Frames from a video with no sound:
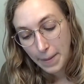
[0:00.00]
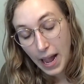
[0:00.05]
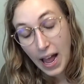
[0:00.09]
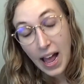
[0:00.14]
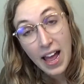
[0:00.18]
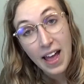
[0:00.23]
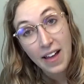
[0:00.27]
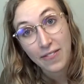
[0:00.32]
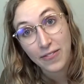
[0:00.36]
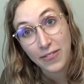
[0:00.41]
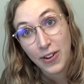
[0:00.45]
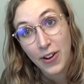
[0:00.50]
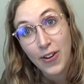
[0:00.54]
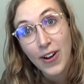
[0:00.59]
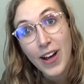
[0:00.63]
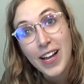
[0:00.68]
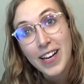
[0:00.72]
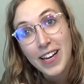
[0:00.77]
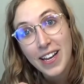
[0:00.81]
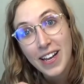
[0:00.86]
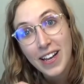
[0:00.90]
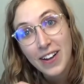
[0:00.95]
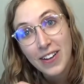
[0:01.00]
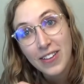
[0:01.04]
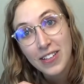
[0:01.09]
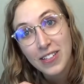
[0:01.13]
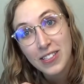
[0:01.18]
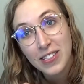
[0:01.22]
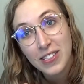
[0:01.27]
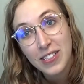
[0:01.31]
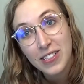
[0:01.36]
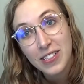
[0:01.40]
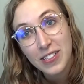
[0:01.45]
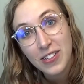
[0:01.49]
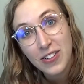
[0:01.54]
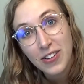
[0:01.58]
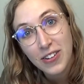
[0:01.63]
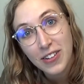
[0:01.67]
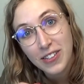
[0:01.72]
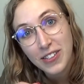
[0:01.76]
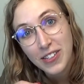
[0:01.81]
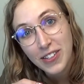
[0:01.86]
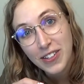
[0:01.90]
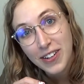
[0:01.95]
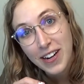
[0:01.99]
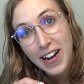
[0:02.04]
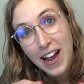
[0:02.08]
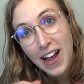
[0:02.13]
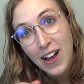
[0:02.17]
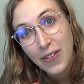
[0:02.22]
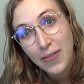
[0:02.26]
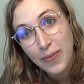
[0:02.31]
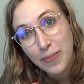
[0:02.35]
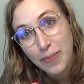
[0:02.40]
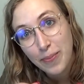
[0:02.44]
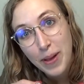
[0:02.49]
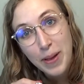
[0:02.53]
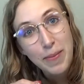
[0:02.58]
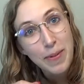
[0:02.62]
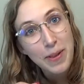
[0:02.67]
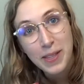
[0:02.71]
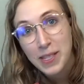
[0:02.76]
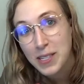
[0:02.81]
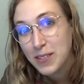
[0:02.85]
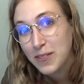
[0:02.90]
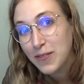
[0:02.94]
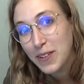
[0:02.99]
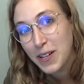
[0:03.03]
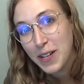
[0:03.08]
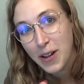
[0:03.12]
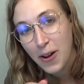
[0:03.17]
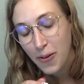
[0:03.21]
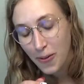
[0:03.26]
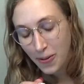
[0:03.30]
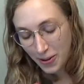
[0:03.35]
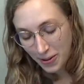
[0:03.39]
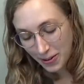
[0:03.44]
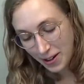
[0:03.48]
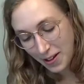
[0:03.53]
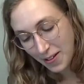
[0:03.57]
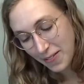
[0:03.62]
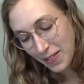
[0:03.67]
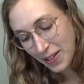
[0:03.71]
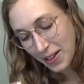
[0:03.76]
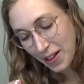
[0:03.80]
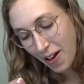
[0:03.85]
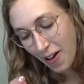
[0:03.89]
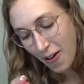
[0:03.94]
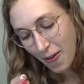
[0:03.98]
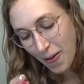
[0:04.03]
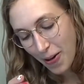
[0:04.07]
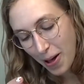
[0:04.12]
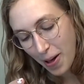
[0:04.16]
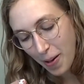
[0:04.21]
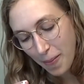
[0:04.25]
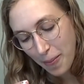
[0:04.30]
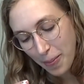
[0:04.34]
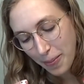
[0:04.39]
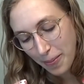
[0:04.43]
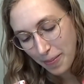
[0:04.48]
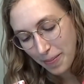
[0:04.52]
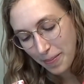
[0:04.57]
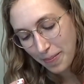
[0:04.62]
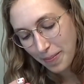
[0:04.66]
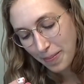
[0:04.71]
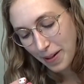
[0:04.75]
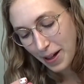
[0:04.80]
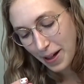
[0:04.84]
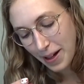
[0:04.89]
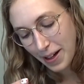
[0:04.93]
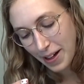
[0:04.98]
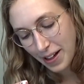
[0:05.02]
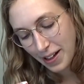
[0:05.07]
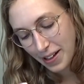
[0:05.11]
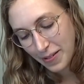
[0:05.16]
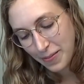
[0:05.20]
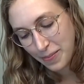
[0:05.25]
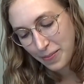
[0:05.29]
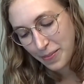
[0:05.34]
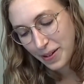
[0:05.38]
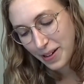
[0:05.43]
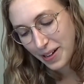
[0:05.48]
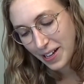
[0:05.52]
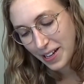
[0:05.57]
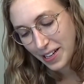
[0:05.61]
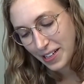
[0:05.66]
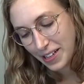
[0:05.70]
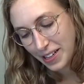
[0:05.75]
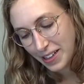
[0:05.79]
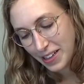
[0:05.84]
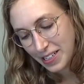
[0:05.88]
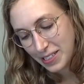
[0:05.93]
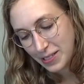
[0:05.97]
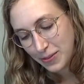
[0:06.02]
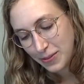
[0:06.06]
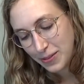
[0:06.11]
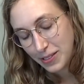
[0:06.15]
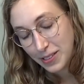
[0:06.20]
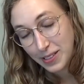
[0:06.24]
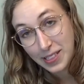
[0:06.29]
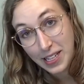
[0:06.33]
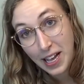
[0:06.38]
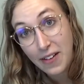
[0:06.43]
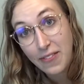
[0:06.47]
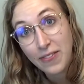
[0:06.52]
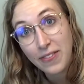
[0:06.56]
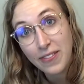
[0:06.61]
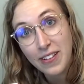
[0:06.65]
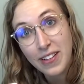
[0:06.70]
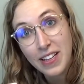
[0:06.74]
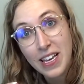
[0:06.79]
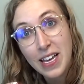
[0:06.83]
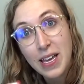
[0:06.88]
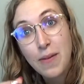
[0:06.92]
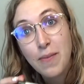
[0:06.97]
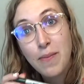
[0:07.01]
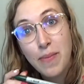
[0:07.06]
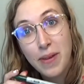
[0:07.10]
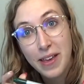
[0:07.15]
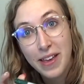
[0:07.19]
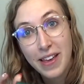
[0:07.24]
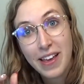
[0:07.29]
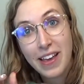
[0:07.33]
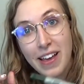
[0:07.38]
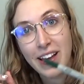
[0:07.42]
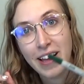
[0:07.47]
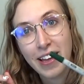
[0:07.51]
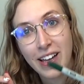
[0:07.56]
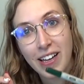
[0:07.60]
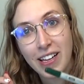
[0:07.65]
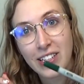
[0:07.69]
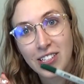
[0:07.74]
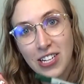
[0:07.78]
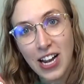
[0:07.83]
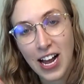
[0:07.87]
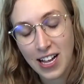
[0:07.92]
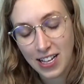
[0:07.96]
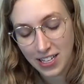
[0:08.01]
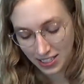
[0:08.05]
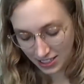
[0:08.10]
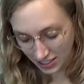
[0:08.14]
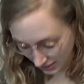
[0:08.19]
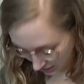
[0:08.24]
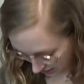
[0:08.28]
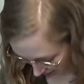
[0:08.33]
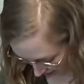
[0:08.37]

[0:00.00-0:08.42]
I have no idea how this is going to turn out. Maybe this video won't even go up, but this will definitely be a challenge.